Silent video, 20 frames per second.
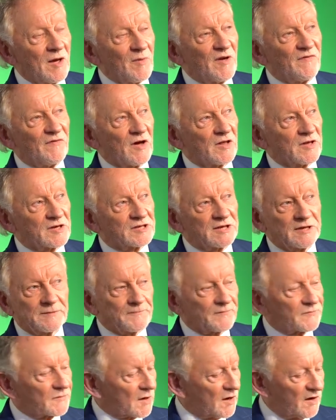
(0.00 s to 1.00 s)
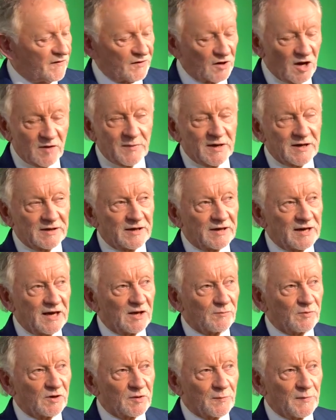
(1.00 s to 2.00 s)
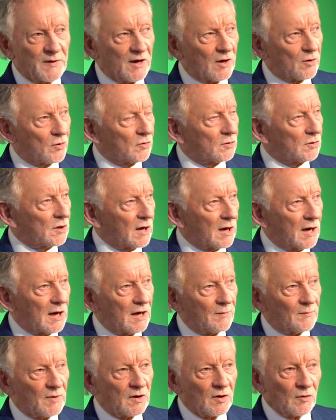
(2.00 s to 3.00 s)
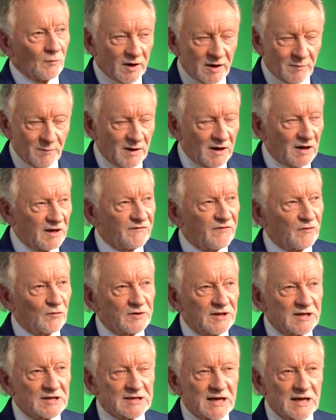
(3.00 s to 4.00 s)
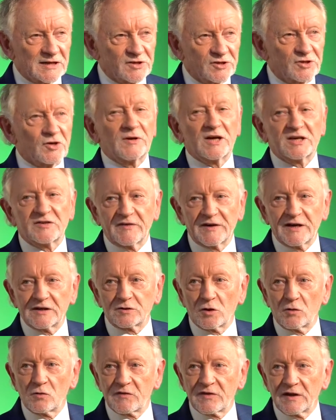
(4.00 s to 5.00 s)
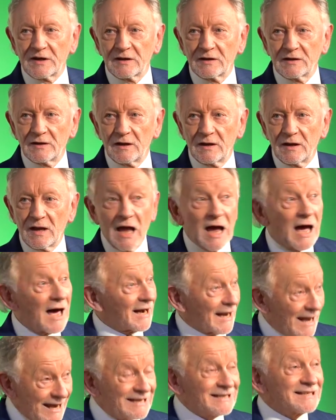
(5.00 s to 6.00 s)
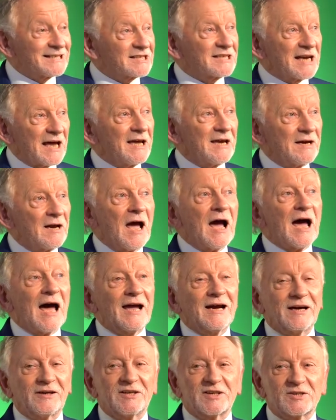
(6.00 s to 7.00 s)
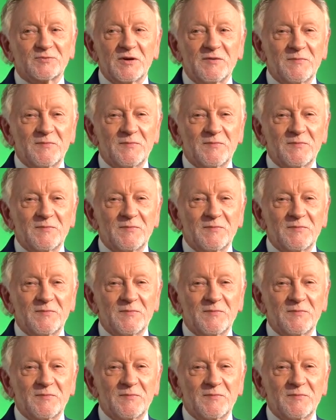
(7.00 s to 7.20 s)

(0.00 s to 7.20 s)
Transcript: My father said, if you're not making any head with the piano, um, we can barely afford these lessons, so let's forget the whole thing. Huh? Oh. And inside, I heard this